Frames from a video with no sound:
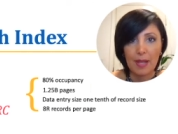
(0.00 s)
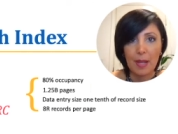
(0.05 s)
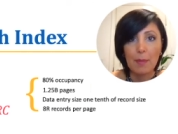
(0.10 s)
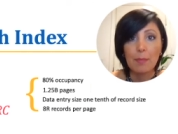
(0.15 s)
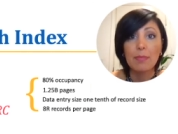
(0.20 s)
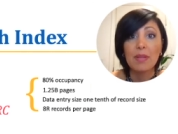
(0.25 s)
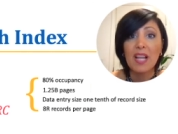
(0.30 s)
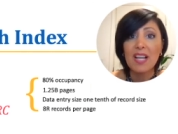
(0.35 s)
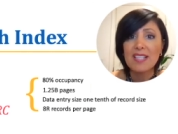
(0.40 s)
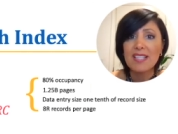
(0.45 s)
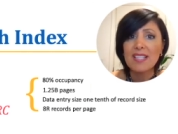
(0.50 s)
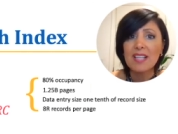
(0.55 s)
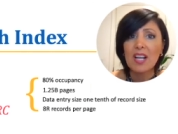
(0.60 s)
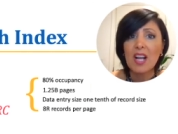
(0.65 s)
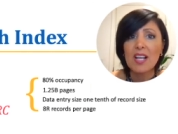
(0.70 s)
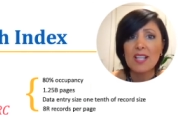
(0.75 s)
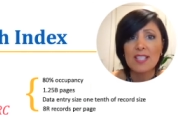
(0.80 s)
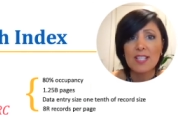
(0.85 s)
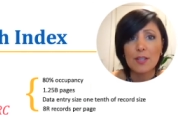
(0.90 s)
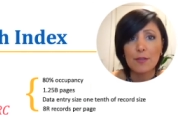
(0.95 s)
plus the
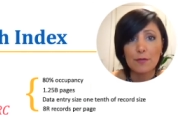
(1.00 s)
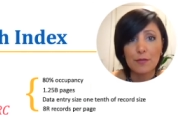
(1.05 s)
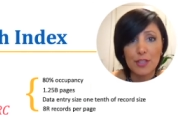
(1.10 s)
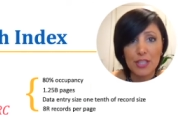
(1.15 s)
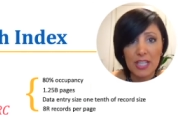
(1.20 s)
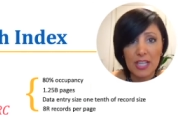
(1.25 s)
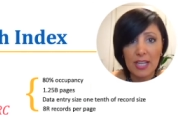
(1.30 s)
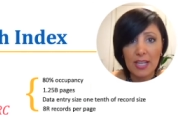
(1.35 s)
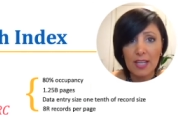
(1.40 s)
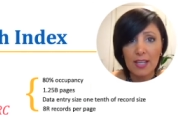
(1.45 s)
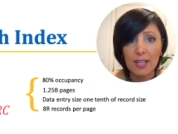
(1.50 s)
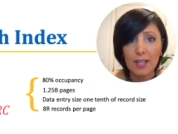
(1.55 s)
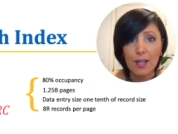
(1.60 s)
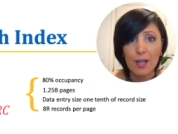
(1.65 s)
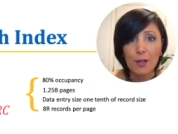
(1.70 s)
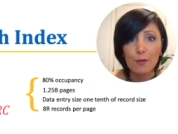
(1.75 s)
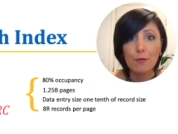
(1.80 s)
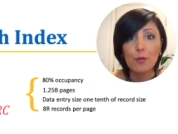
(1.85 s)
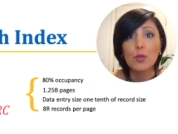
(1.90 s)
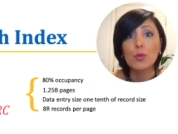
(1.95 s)
cost of D
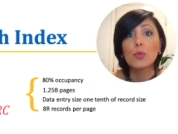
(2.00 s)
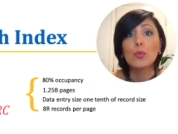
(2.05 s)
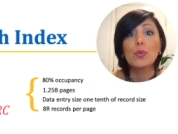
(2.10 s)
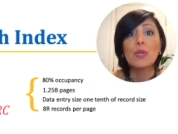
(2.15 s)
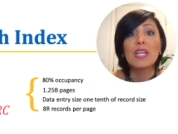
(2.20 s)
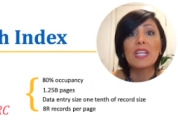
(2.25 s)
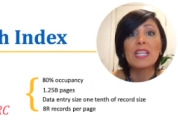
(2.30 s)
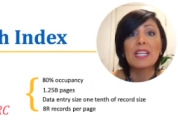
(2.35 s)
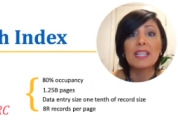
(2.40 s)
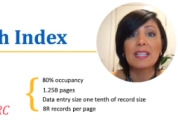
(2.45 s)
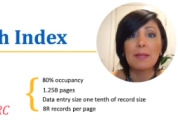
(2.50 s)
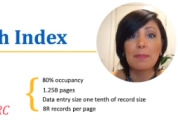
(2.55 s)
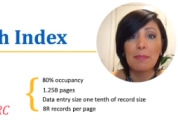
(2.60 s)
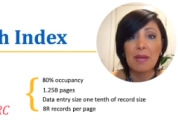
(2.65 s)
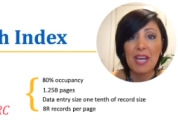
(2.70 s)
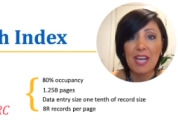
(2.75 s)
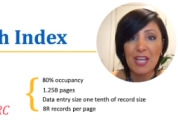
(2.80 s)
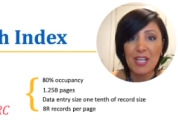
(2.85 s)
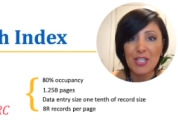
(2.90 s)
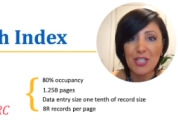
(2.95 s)
for reading the
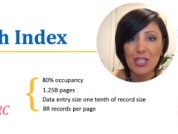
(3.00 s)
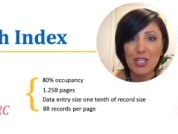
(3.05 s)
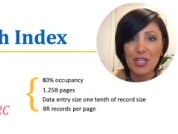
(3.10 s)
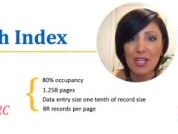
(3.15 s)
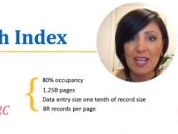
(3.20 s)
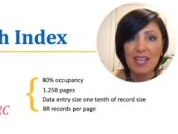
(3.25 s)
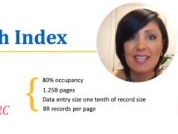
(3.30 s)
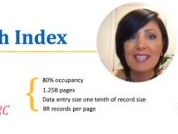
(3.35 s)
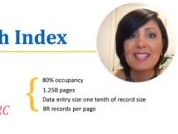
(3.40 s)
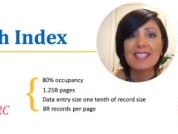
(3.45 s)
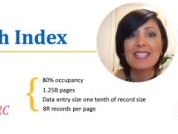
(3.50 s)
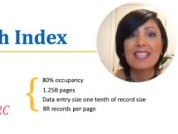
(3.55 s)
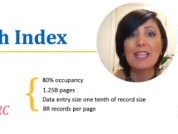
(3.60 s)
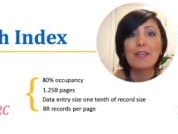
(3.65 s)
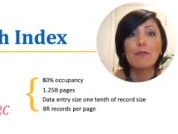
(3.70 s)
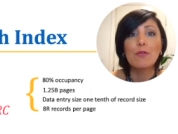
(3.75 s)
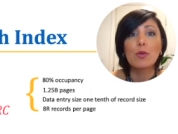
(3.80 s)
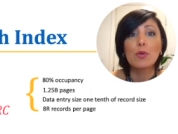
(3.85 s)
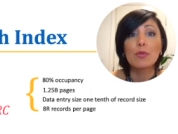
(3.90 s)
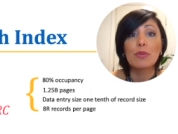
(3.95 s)
page, C
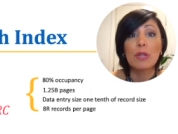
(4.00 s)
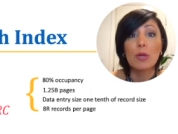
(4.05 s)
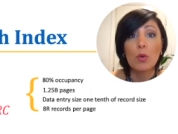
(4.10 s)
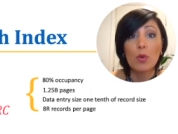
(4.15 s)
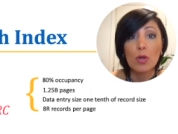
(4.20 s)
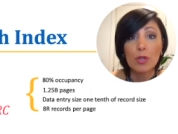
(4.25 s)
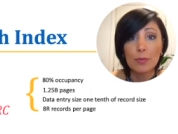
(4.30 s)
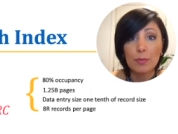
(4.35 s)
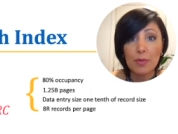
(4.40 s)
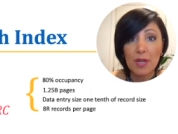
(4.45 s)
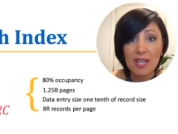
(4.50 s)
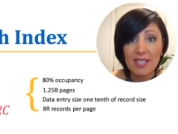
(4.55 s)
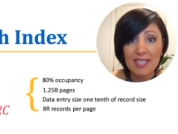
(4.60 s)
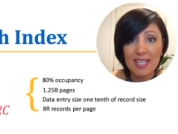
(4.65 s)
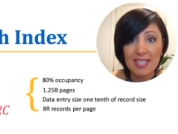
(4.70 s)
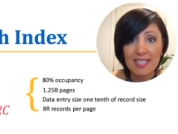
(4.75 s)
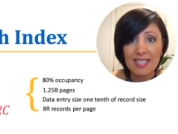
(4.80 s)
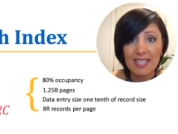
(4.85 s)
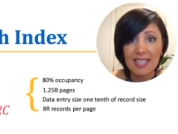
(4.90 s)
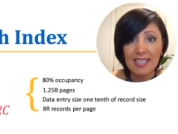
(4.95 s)
for record
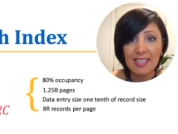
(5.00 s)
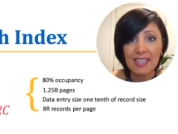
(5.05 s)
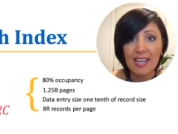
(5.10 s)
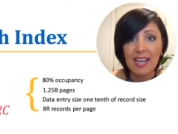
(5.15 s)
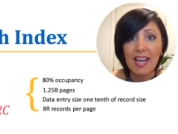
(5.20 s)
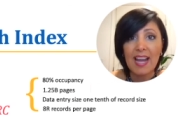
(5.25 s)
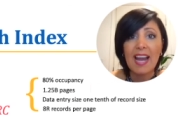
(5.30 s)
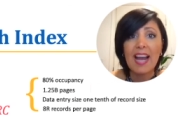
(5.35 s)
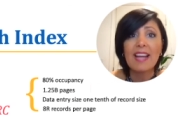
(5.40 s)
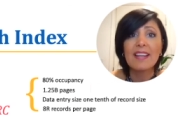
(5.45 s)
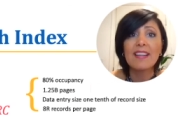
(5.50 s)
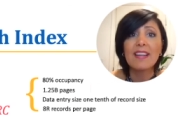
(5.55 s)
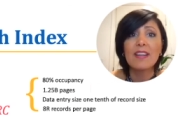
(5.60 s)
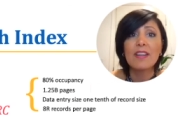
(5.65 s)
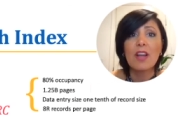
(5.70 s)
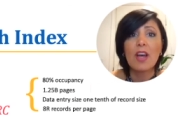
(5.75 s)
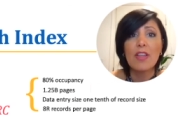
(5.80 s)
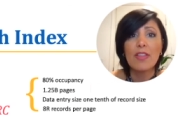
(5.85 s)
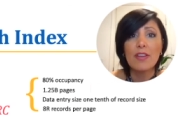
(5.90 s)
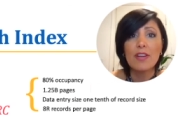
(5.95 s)
processing, and
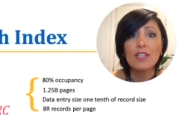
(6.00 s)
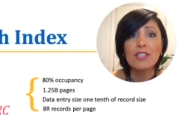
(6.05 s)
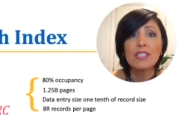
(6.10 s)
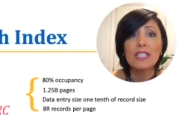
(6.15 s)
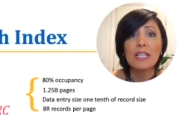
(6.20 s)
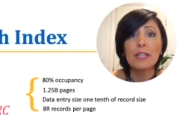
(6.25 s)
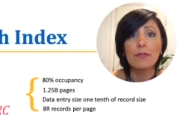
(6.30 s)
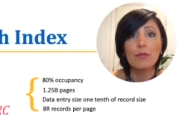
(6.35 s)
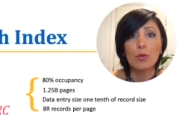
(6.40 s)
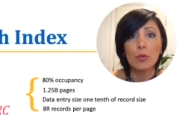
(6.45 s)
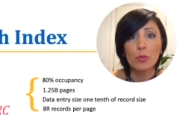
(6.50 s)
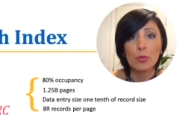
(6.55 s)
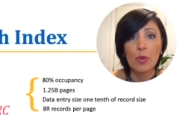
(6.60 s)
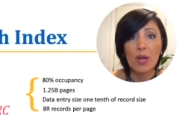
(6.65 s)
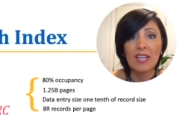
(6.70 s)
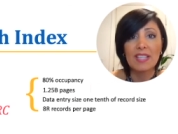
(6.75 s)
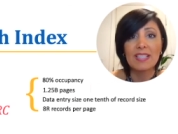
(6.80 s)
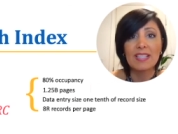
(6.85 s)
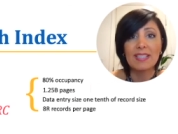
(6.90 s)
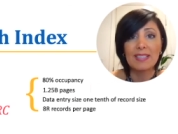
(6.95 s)
another D for
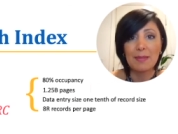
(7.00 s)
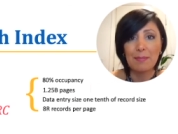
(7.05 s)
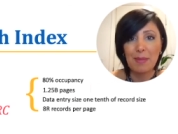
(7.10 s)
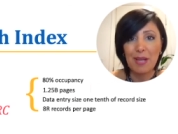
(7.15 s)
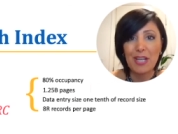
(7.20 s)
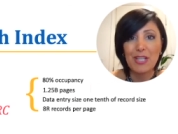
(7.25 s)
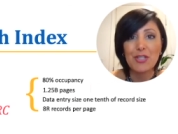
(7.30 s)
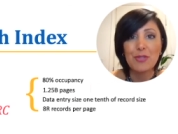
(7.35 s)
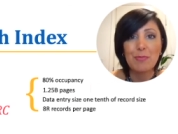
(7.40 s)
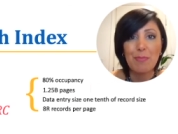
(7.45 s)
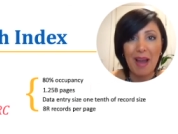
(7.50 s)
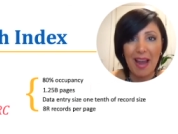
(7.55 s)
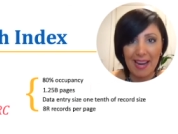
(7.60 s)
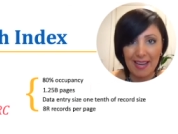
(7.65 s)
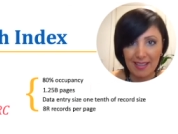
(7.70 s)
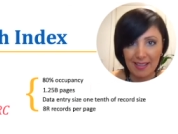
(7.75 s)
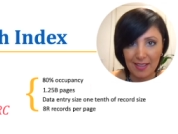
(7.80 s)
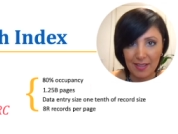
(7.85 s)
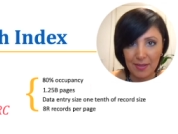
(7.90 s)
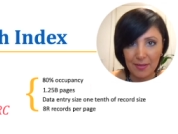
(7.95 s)
writing the page
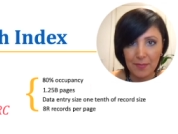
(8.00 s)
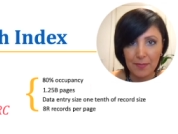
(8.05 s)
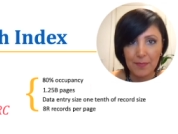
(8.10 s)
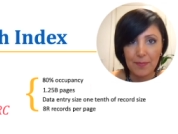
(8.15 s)
back,